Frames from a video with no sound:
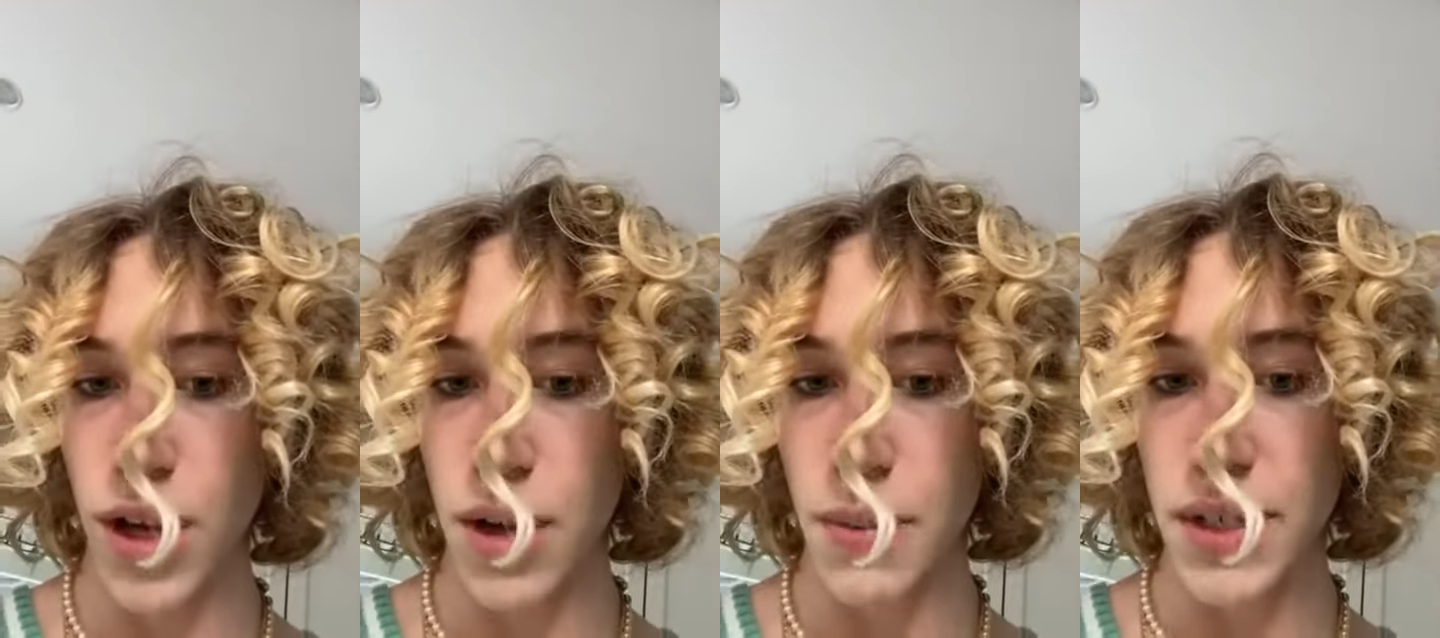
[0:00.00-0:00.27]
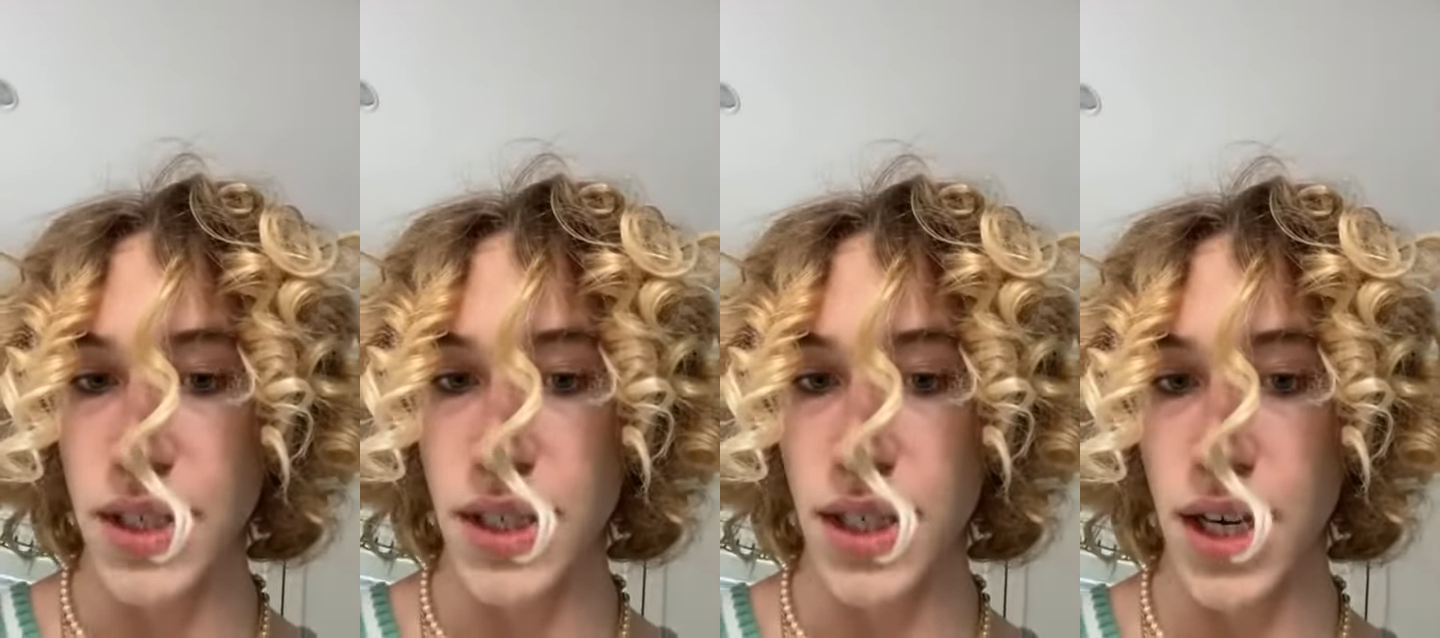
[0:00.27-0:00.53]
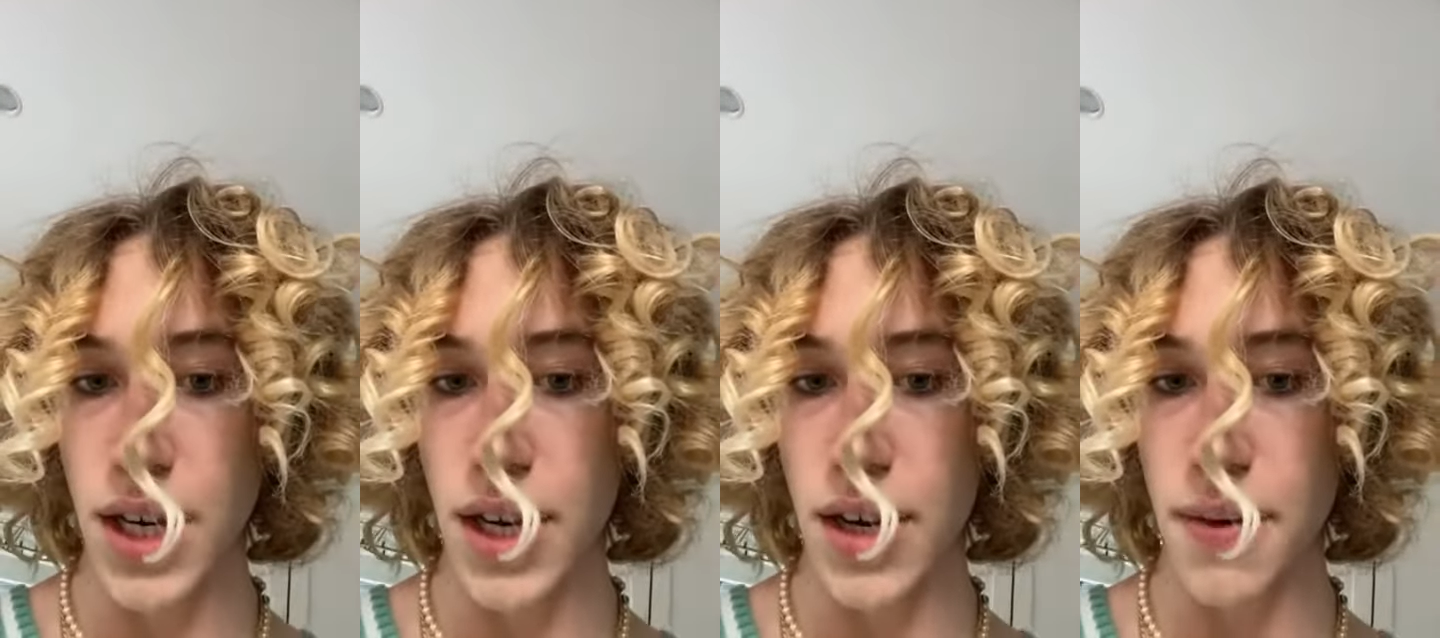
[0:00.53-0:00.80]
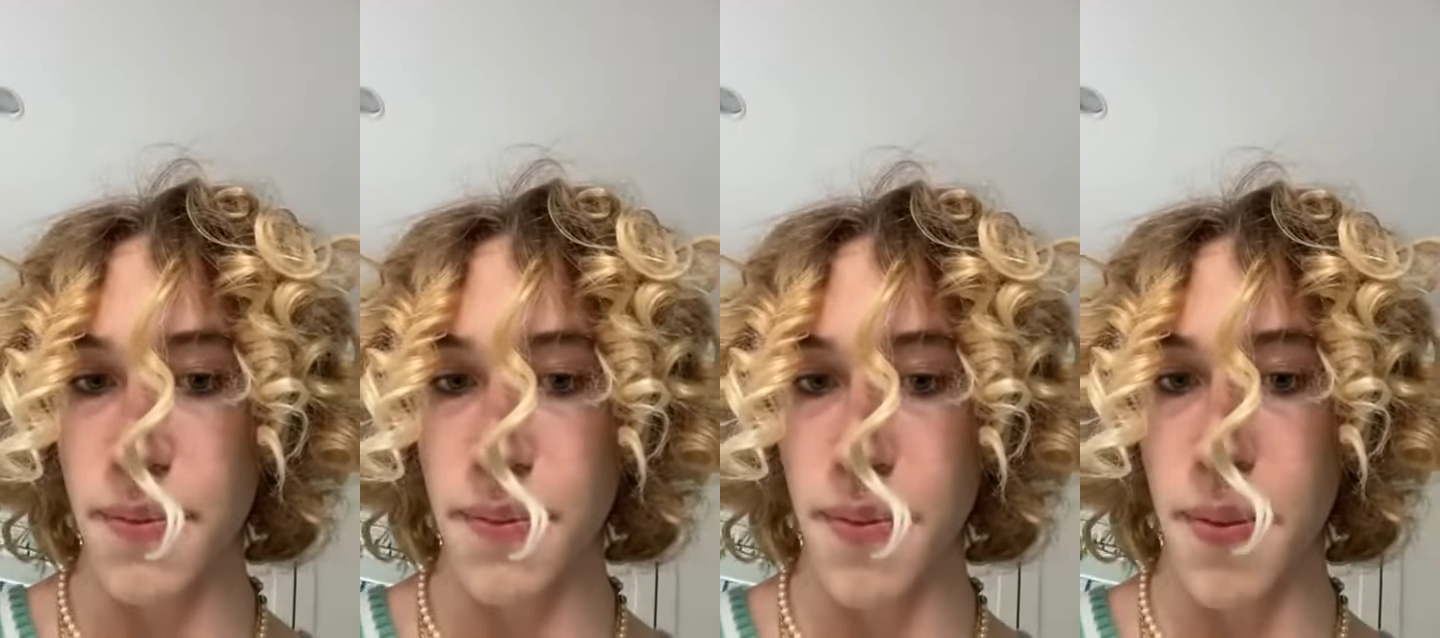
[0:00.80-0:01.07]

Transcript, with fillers: let me see.